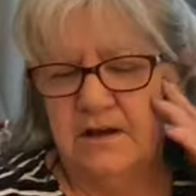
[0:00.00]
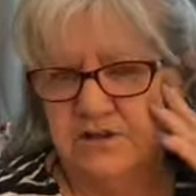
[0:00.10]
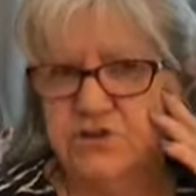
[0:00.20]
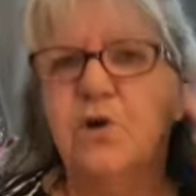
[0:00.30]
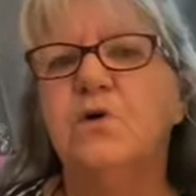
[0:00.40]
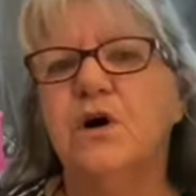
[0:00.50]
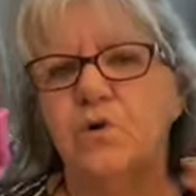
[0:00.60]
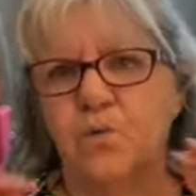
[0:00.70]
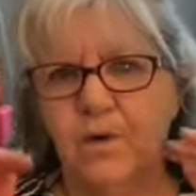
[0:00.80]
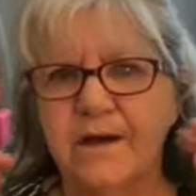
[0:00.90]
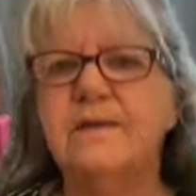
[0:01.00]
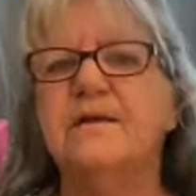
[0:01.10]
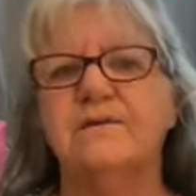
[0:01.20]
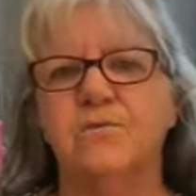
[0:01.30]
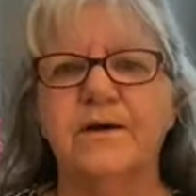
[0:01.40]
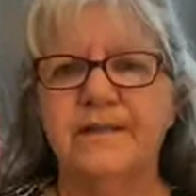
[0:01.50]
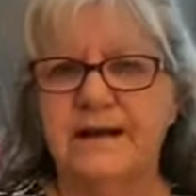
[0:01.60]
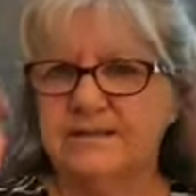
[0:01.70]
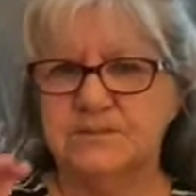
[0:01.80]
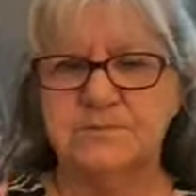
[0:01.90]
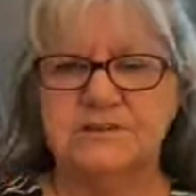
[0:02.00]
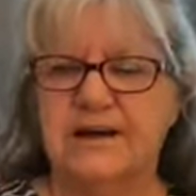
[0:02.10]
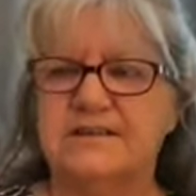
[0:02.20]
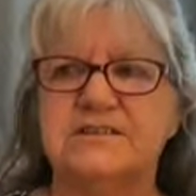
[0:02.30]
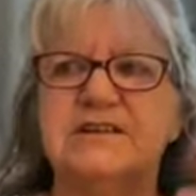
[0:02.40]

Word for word: So when when that subsides,